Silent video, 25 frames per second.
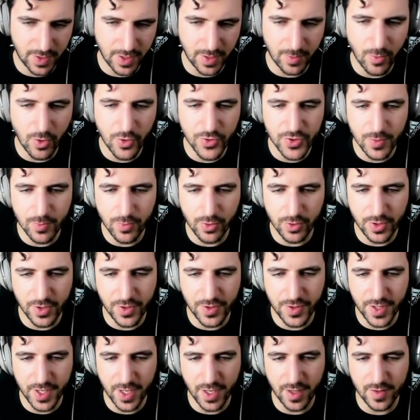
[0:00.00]
the most
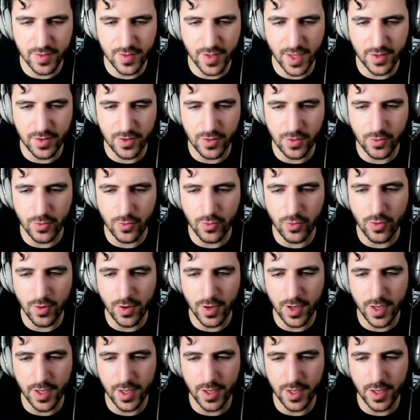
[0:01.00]
important thing is that you